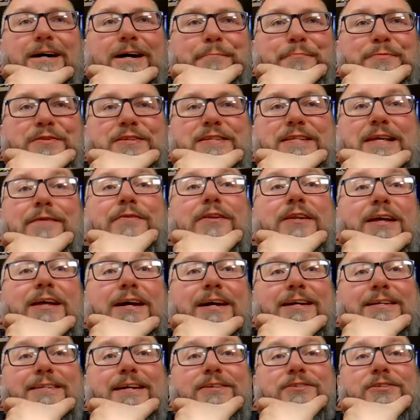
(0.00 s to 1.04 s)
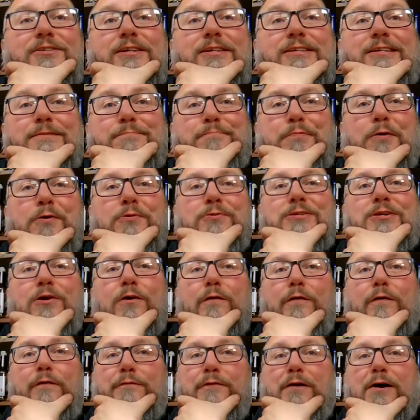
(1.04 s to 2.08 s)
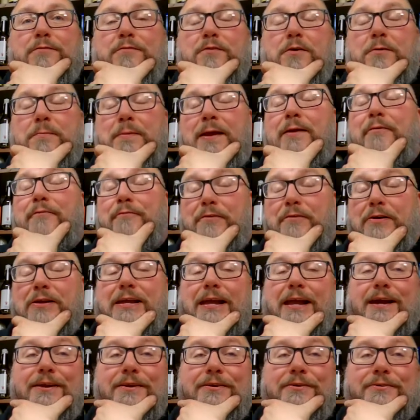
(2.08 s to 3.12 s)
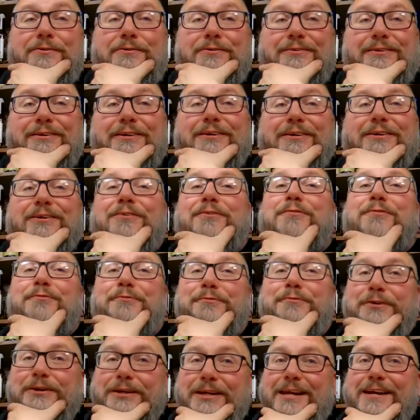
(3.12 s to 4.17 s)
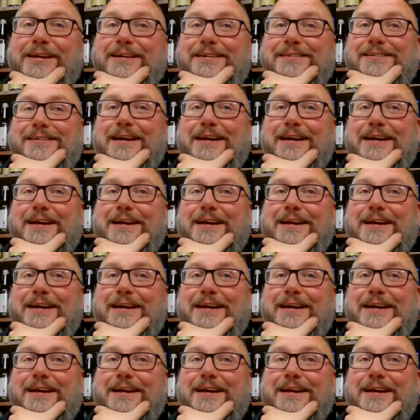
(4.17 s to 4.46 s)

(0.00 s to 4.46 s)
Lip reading: Steven Lyon actually says, postcode Fox Farm Hang. Fuck yeah, dude. Fuck yeah, it's